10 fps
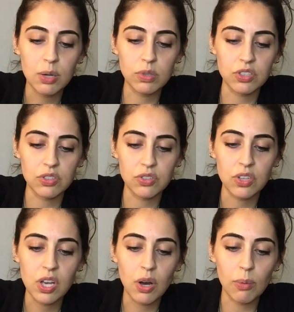which is
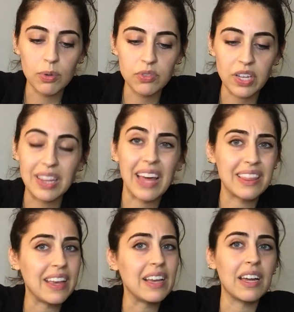almost like
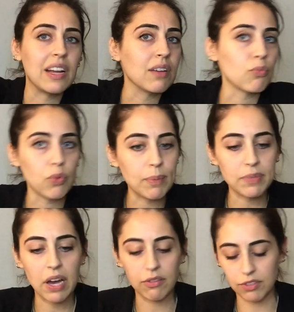that thing getting
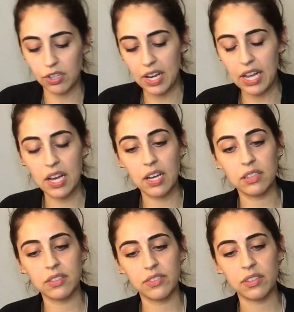ripped out of your
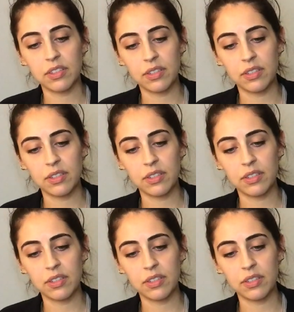hands